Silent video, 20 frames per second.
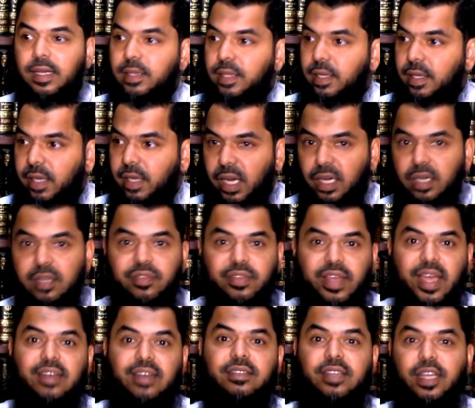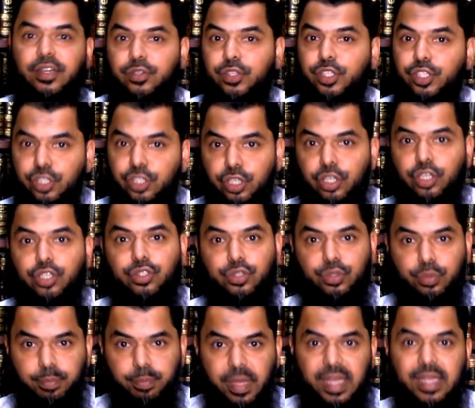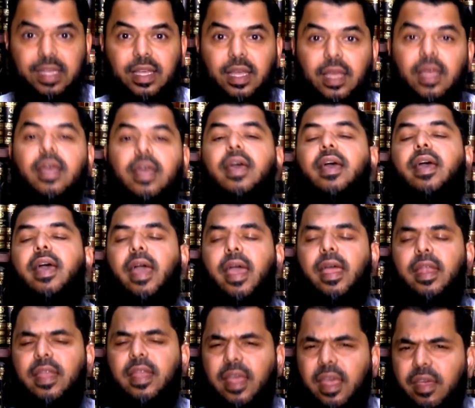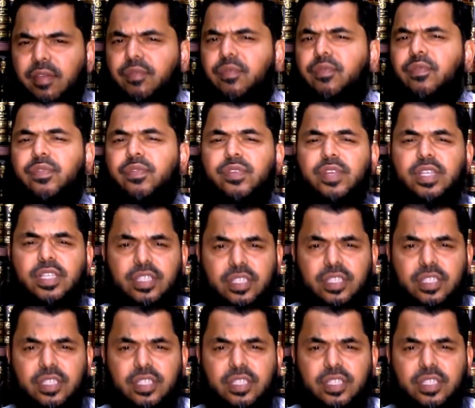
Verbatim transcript: the caravans that returned to Mecca, and every